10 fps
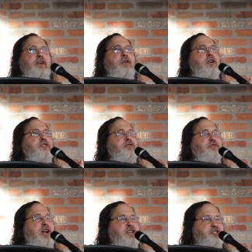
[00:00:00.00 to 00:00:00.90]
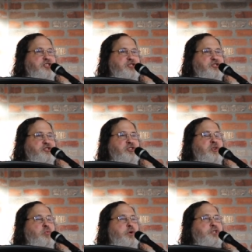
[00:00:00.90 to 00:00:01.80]
are devices
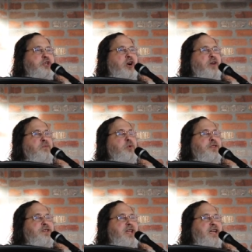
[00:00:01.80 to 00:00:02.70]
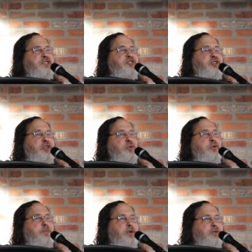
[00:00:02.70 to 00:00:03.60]
which come with an
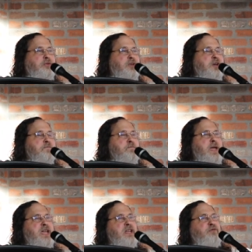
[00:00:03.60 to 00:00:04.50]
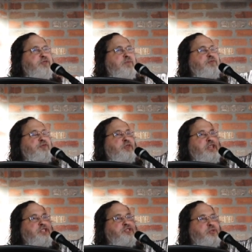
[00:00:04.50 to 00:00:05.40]
executable made from
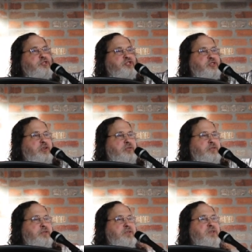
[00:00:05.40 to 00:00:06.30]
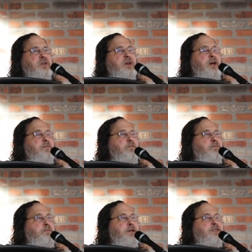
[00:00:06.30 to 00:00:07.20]
free source code
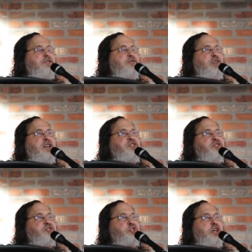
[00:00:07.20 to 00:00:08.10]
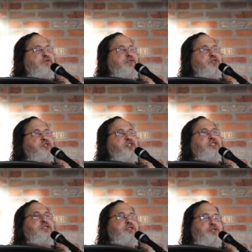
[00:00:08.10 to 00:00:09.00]
but the device is checked for
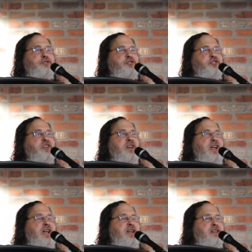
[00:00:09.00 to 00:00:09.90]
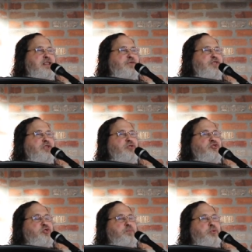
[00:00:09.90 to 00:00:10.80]
signatures, and if the
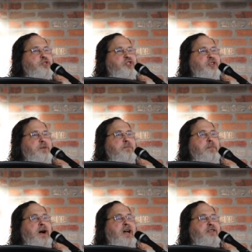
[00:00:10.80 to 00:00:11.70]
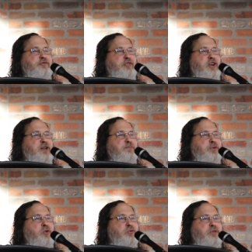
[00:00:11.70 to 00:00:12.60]
user puts in a modified
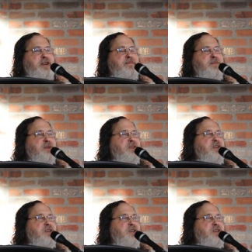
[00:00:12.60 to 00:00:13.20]
program,